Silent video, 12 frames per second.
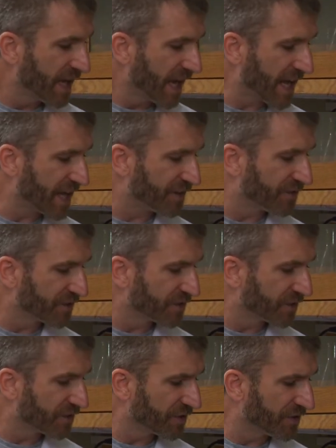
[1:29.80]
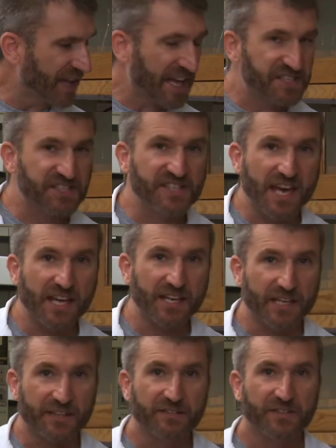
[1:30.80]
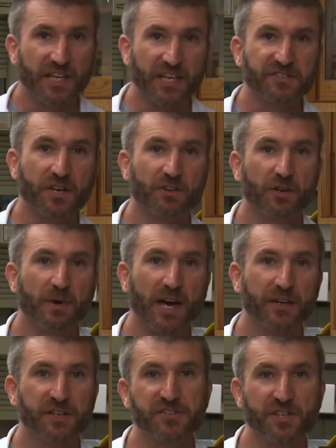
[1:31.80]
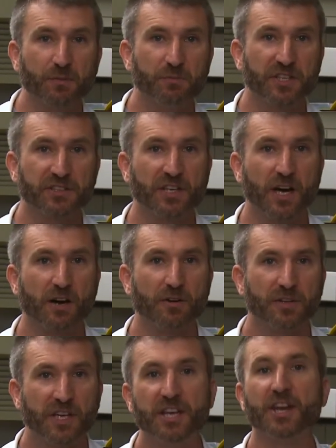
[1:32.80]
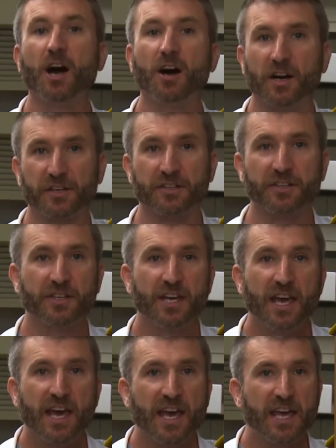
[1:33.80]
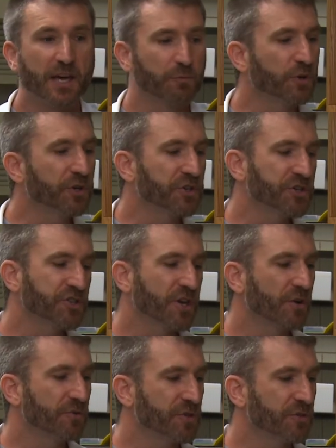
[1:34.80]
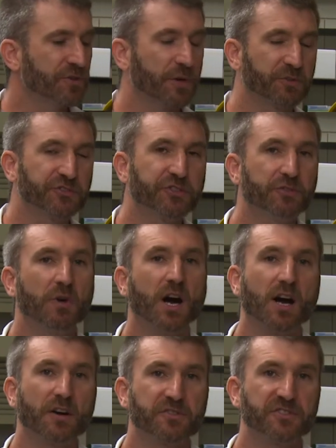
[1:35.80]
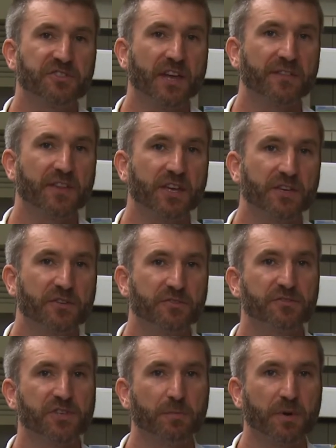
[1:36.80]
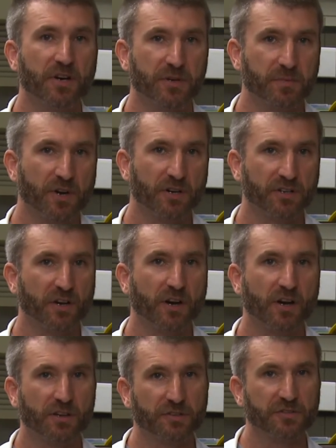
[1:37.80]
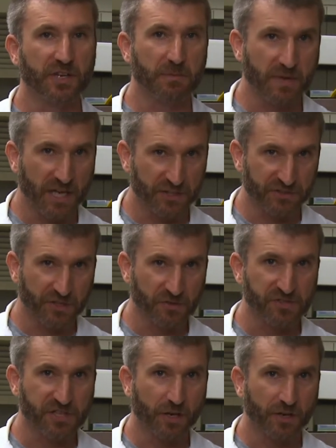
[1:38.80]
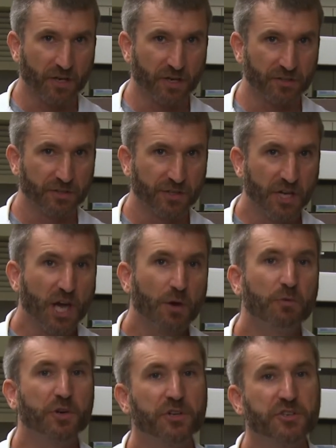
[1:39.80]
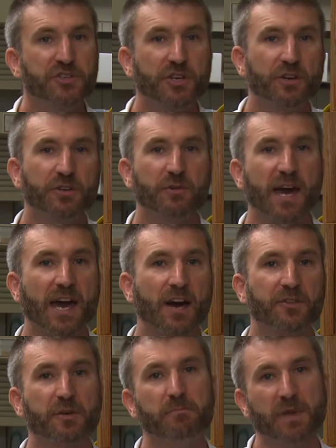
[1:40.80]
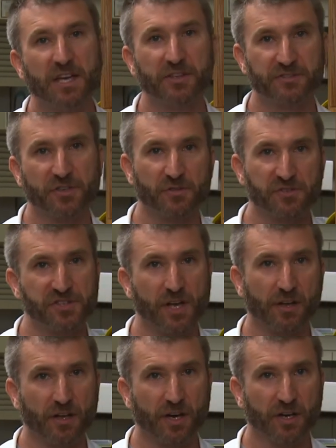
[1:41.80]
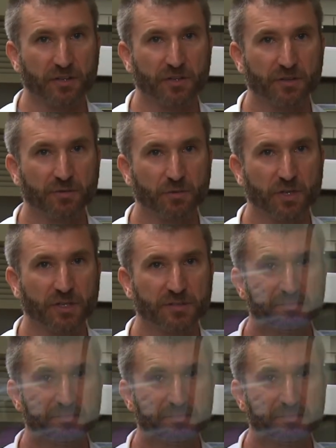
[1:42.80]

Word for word: And that setting that I talk about is something we call an agar. And we're going to show you, there were two agars that they use, a Baird Parker agar and a mannitol salt agar. We're going to show you how the mannitol salt agar worked.